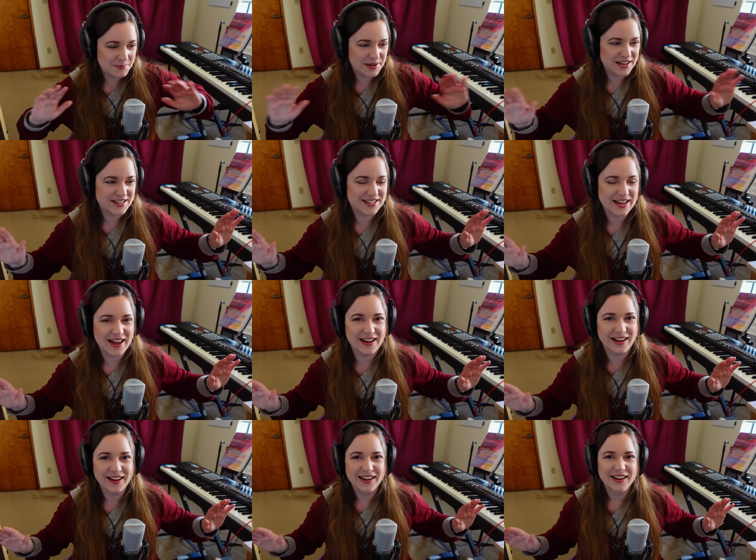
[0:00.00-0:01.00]

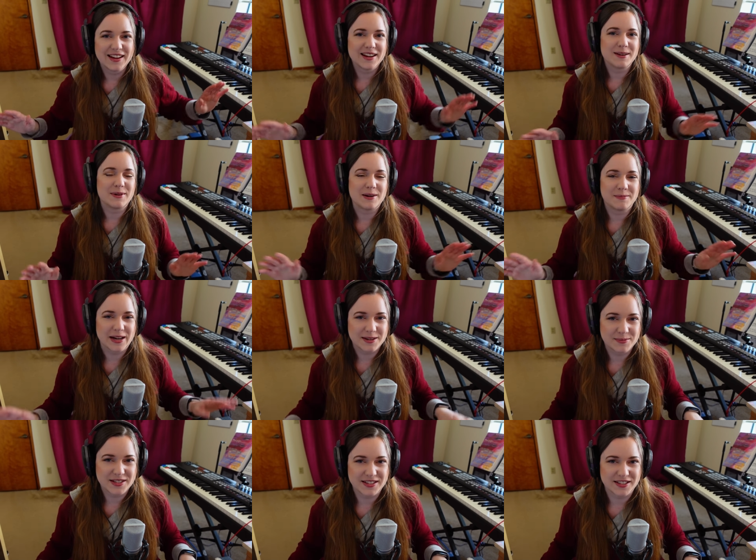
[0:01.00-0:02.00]
PSA about
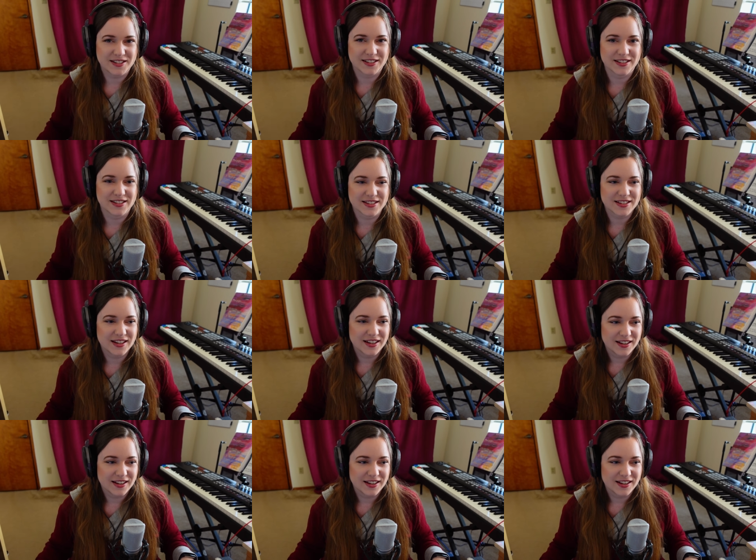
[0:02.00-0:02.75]
mic positions.